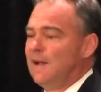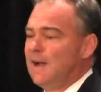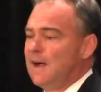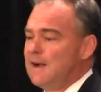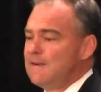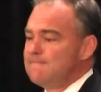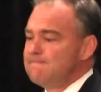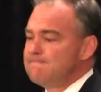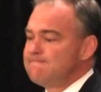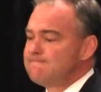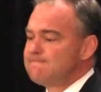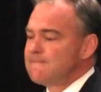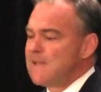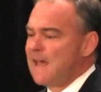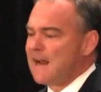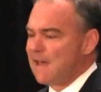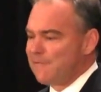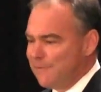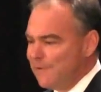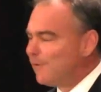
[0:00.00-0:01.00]

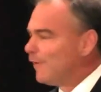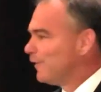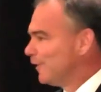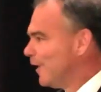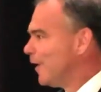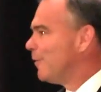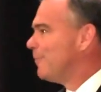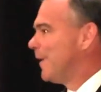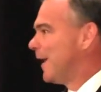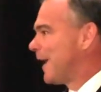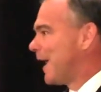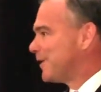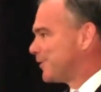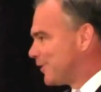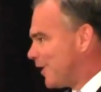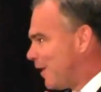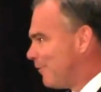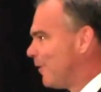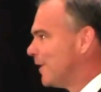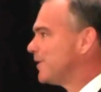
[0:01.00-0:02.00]
And I feel a little bit, I
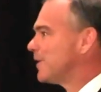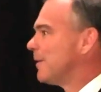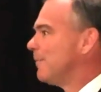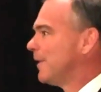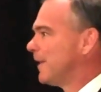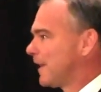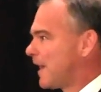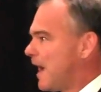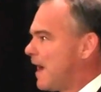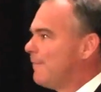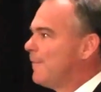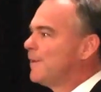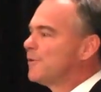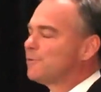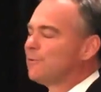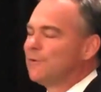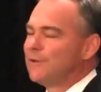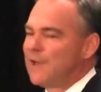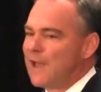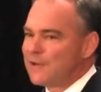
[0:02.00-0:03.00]
saw what some of the
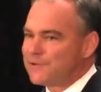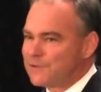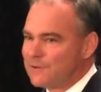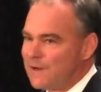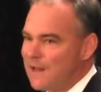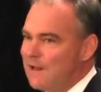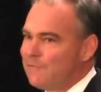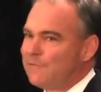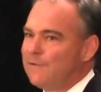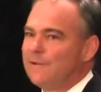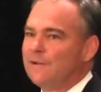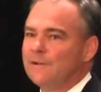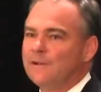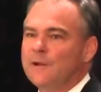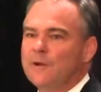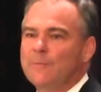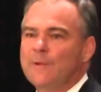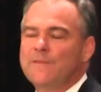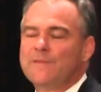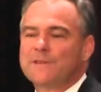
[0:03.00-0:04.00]
comments were yesterday, I feel a
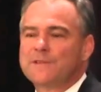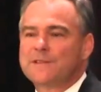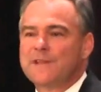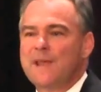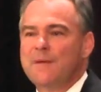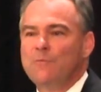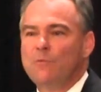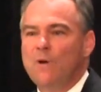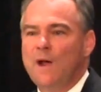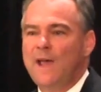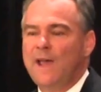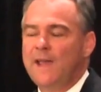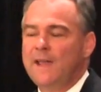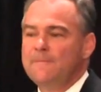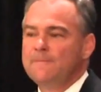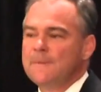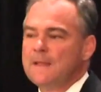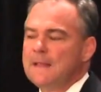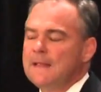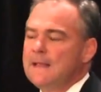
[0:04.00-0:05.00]
little bit the same
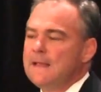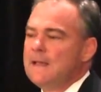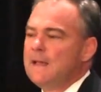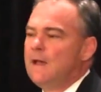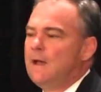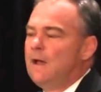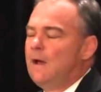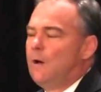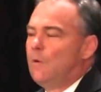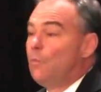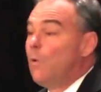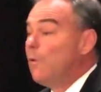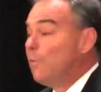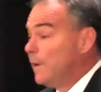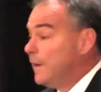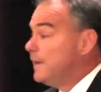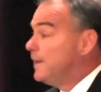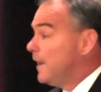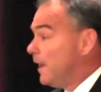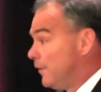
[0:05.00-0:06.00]
way. What
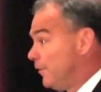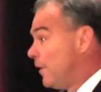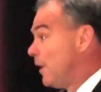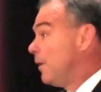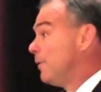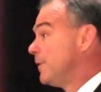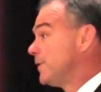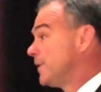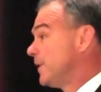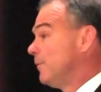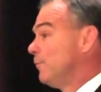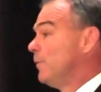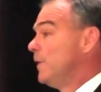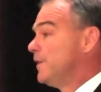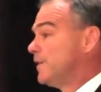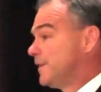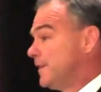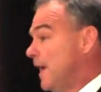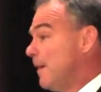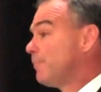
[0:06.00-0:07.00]
we did, though, is that
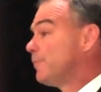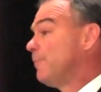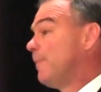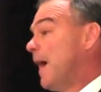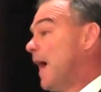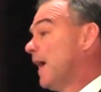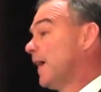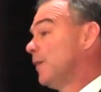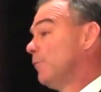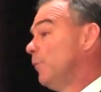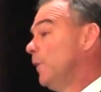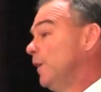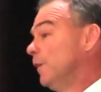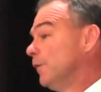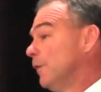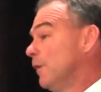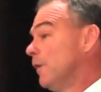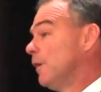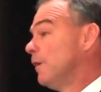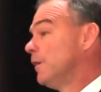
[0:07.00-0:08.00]
we stepped back and we
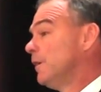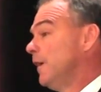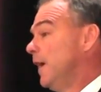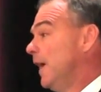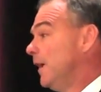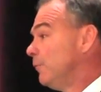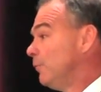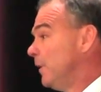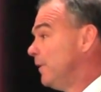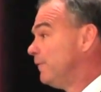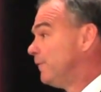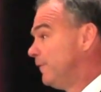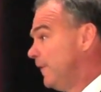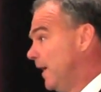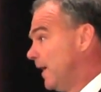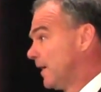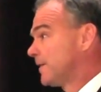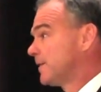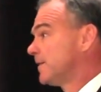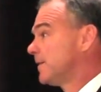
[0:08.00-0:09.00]
learned and we
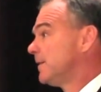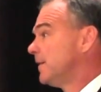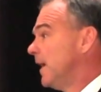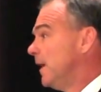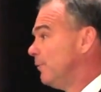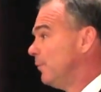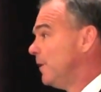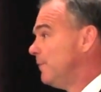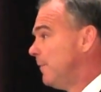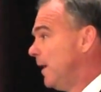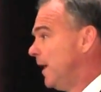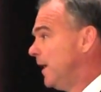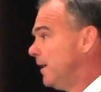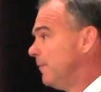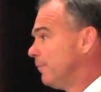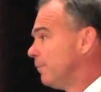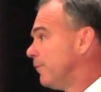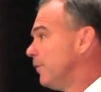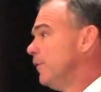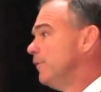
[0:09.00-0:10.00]
fixed and we made
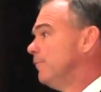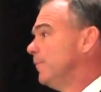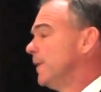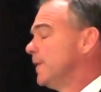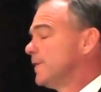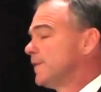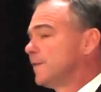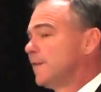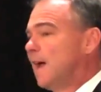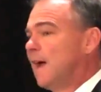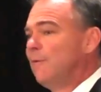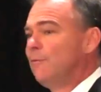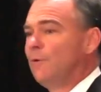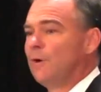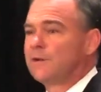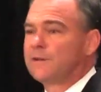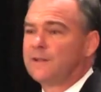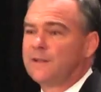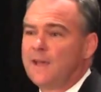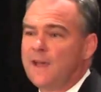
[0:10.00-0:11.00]
improvements. I
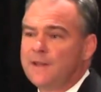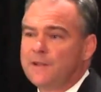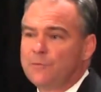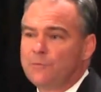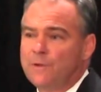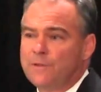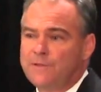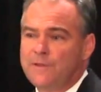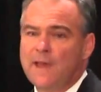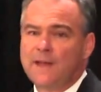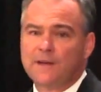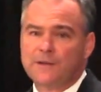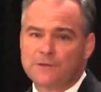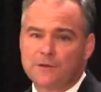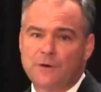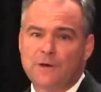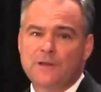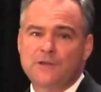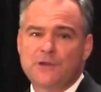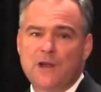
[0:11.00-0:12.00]
worked together with then
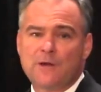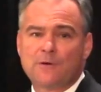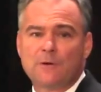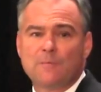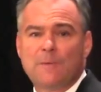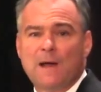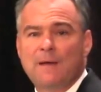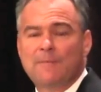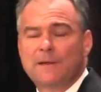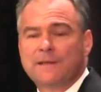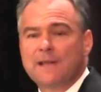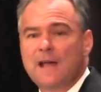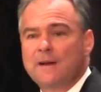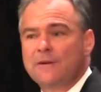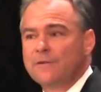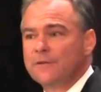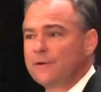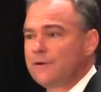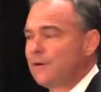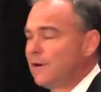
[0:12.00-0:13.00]
Attorney General Bob
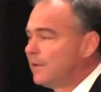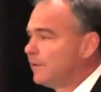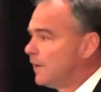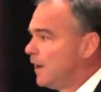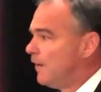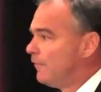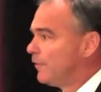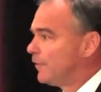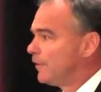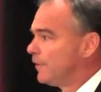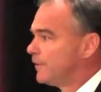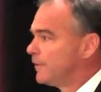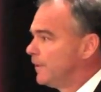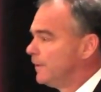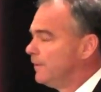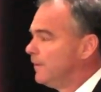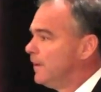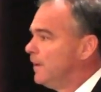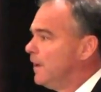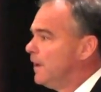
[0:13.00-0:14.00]
McDonnell, the current governor,
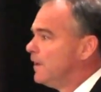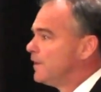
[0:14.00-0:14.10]
to